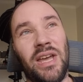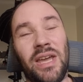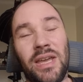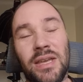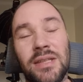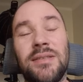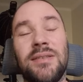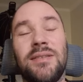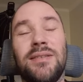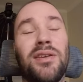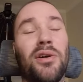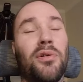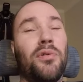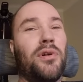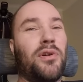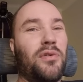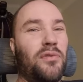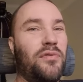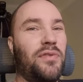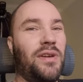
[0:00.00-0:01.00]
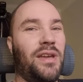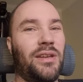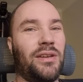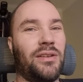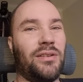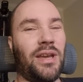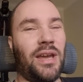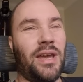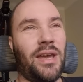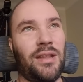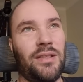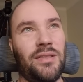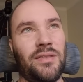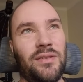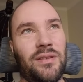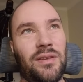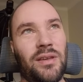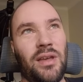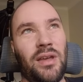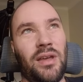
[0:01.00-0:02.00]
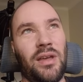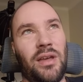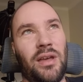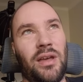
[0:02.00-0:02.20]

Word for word: it's so convenient and